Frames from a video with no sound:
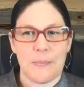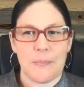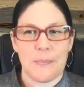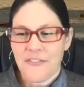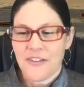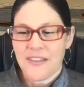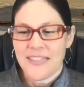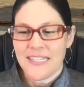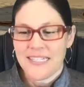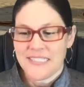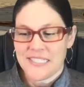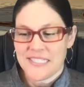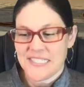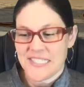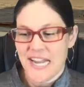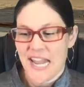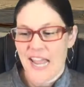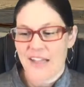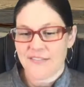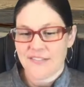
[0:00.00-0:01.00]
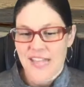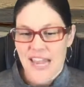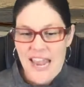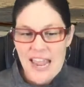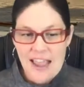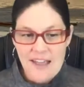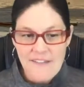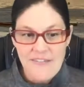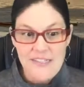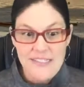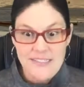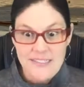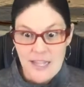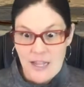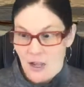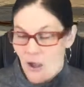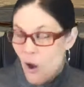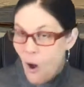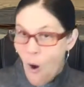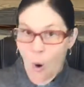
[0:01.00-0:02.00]
Everything doesn't have to have this
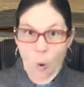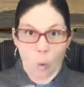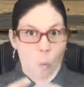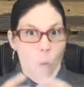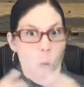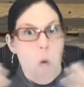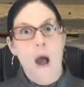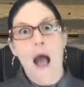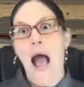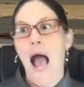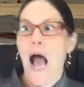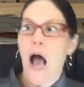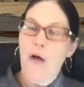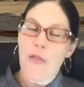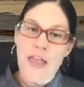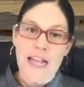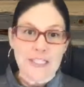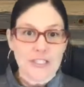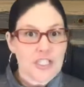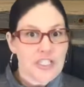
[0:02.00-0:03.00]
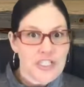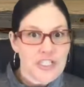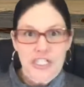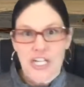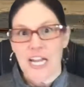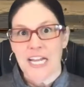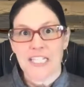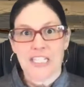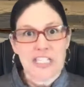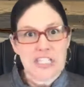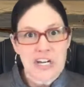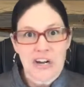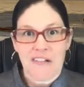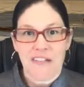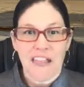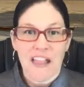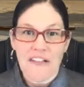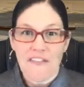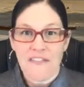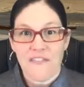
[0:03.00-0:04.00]
like, wow, that just changed
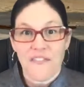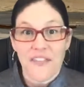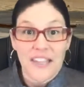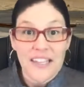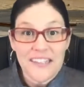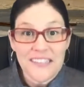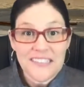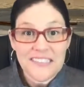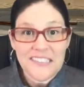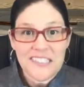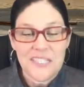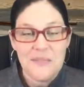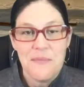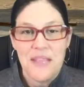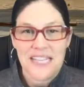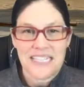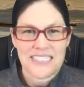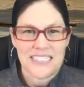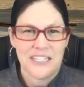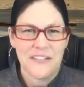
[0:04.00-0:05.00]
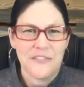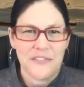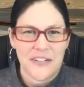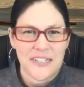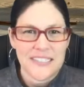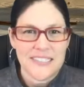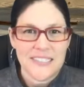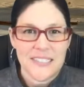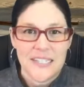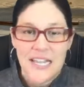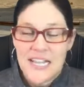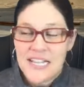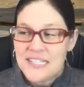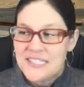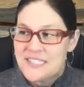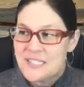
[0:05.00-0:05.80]
our life feel to make a difference.